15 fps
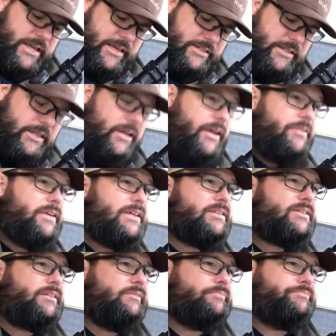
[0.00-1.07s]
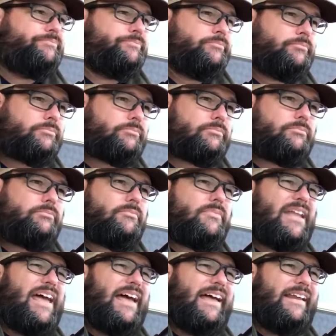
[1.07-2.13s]
testing on these,
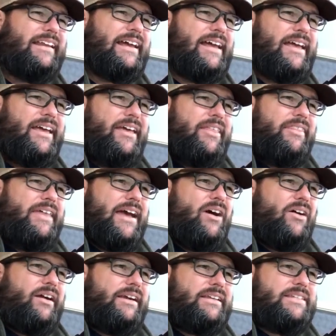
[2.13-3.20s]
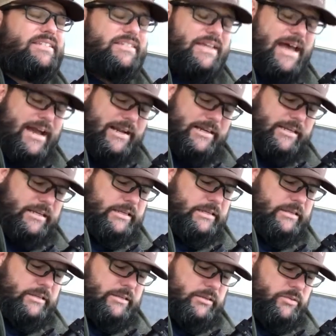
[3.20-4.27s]
and they are exact
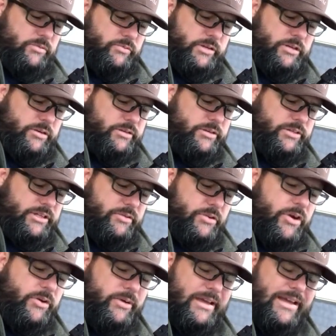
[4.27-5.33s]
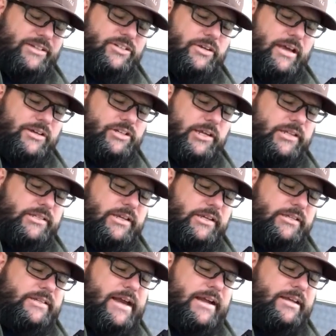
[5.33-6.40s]
return to zero. Actually, I say
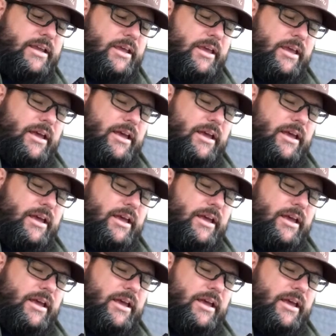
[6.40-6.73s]
exact.